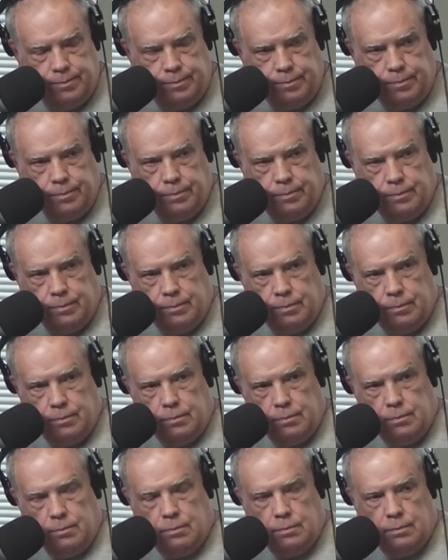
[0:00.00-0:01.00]

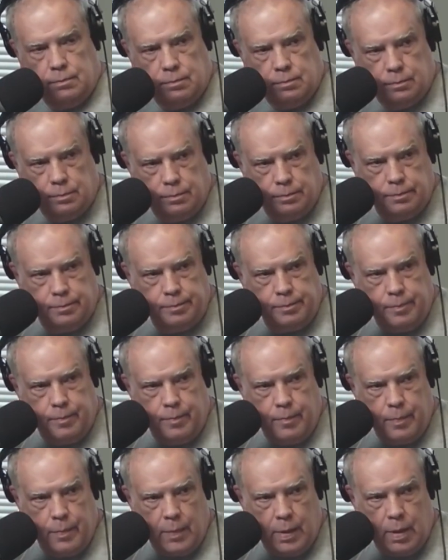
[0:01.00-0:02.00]

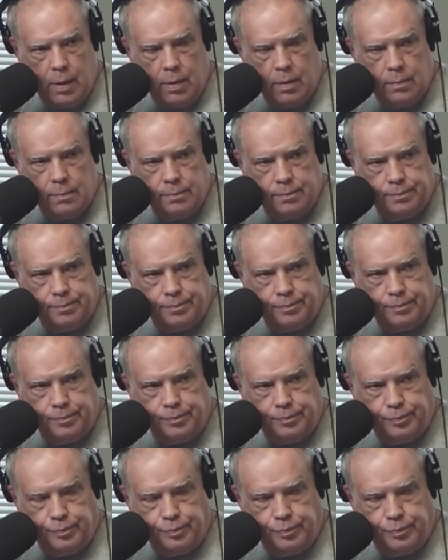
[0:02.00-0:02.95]
This person isn't speaking.